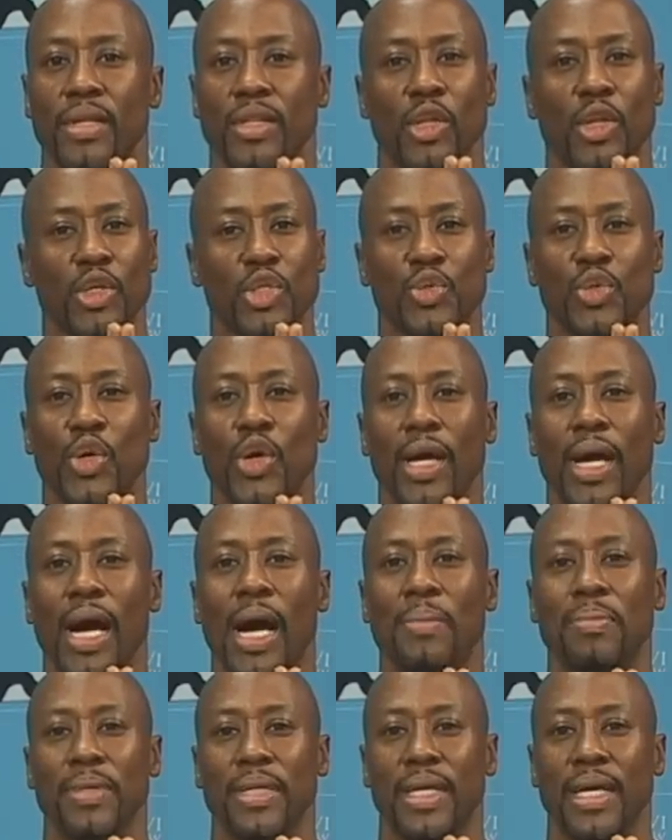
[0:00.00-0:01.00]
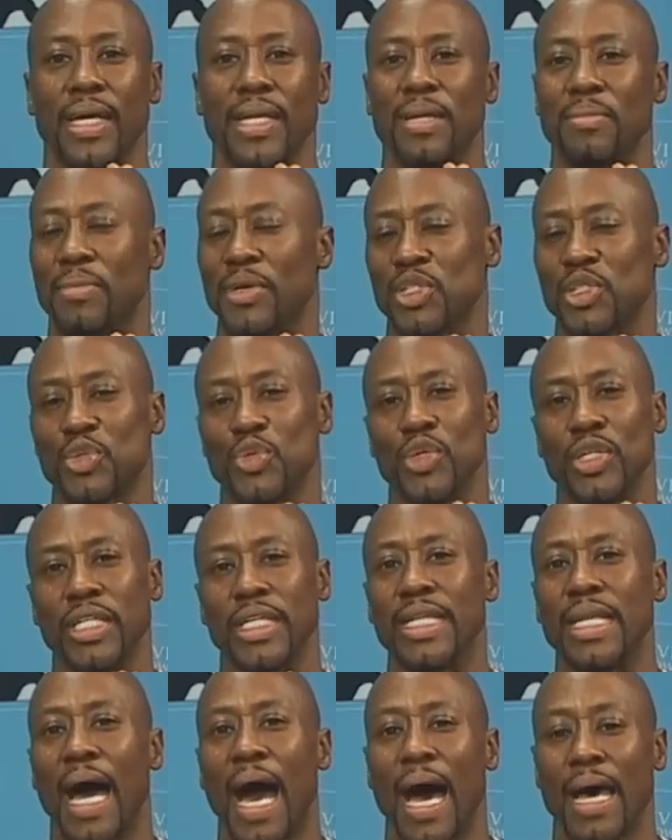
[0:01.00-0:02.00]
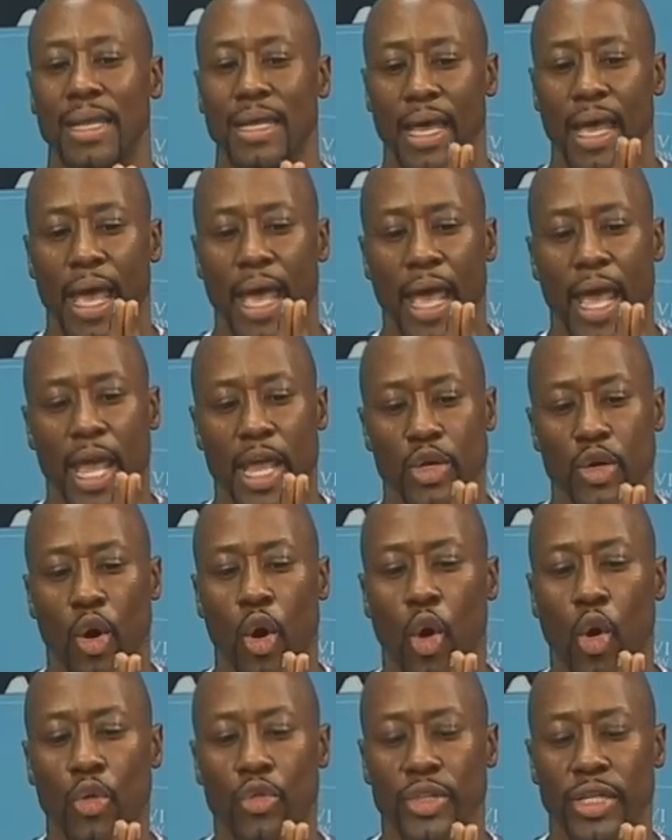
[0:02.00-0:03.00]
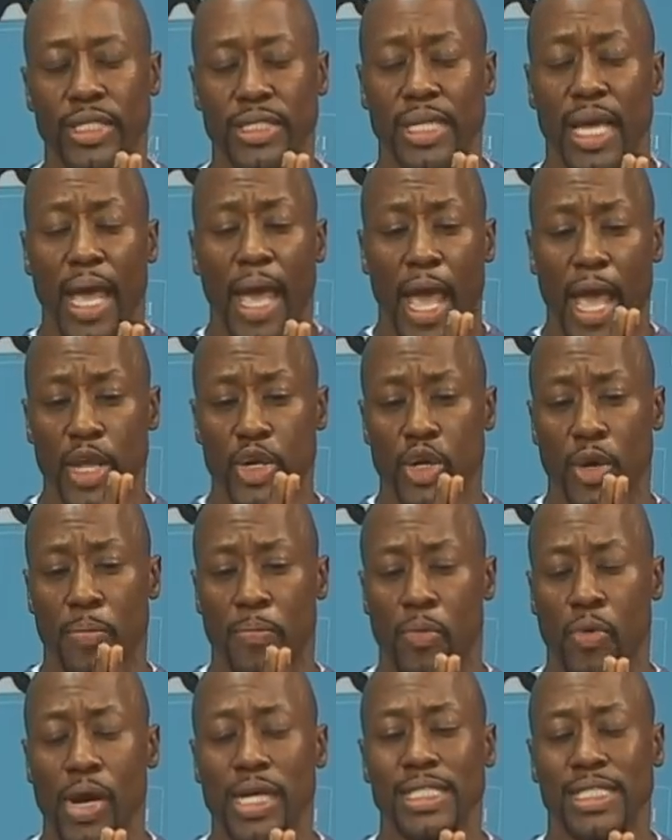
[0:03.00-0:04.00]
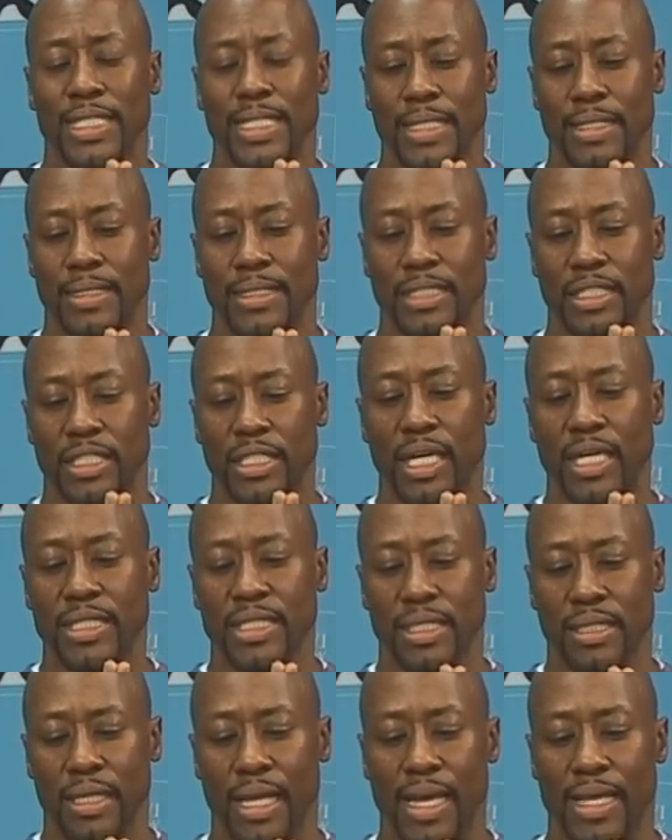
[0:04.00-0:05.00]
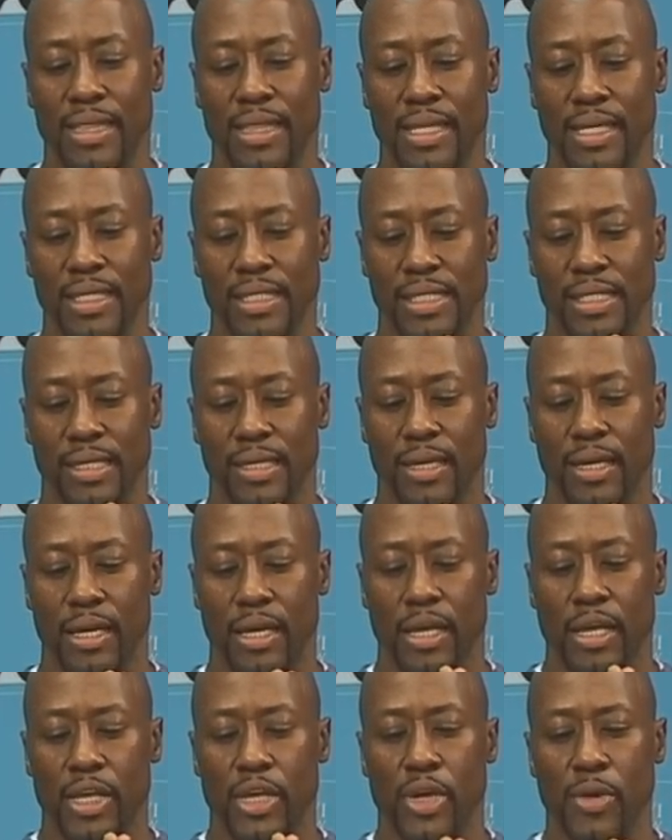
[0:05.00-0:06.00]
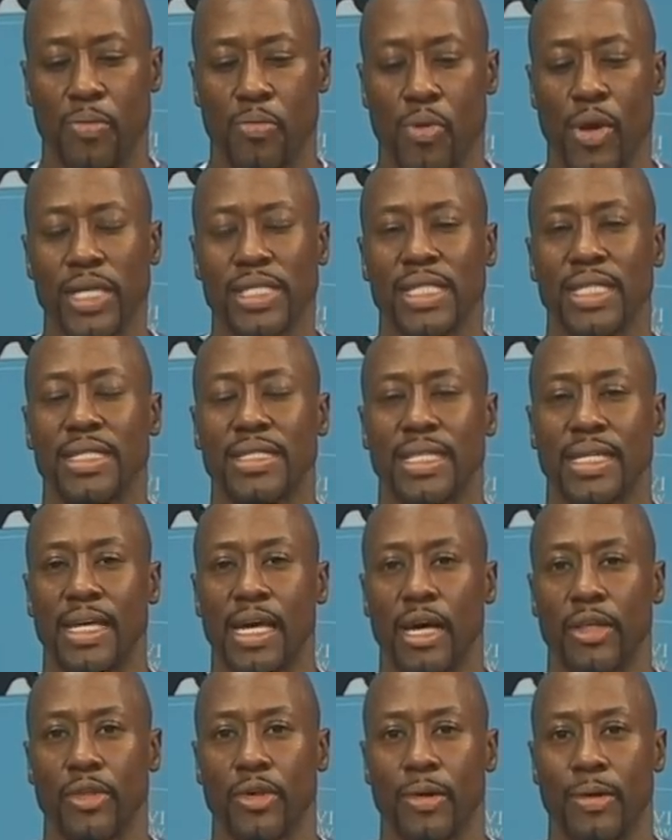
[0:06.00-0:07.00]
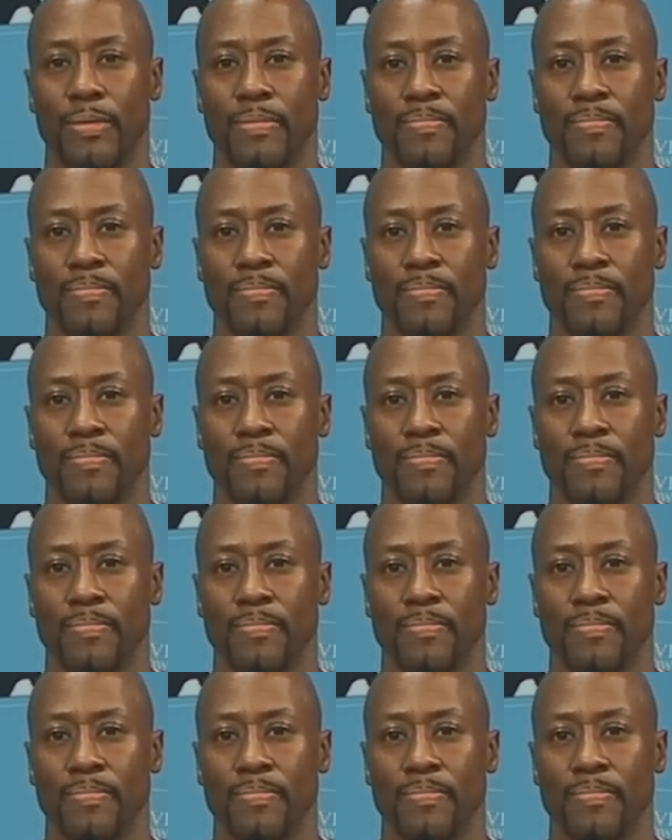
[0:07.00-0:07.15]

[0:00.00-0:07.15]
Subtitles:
Looks real complicated, but it's really not. And you hold this, and you're pressing just like this. You're pressing together.